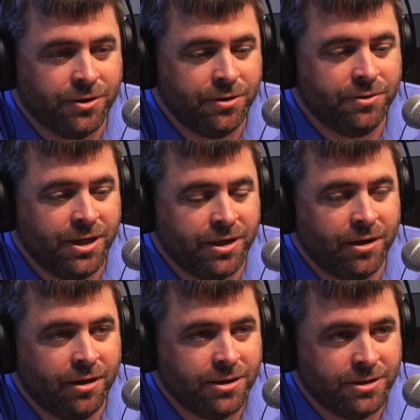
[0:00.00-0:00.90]
the new
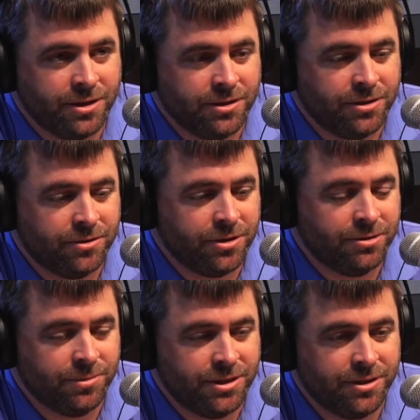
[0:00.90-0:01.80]
technology and
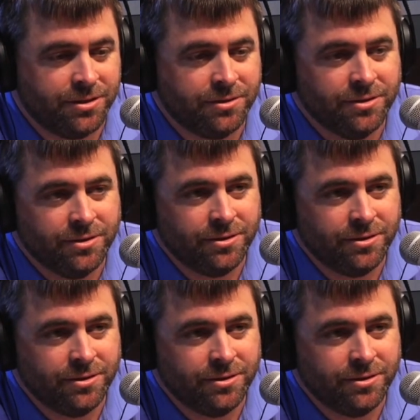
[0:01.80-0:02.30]
construction materials.